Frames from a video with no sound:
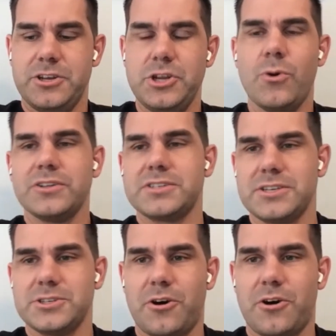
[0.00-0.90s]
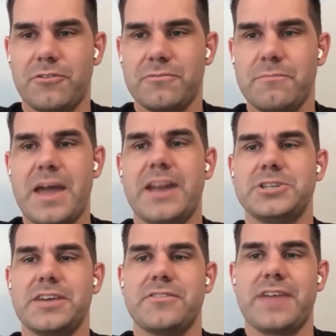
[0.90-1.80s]
nuances of
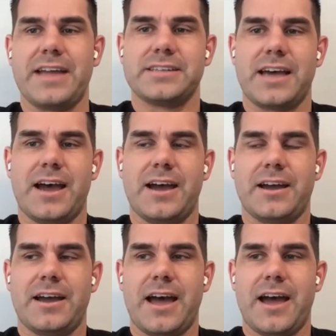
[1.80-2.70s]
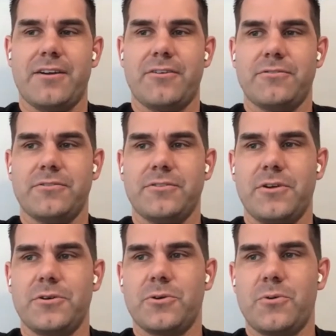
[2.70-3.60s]
managing that are
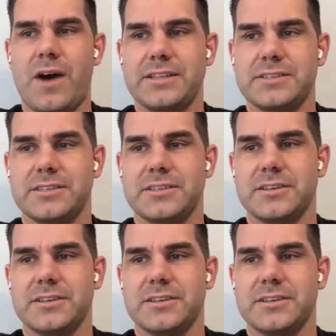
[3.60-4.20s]
quite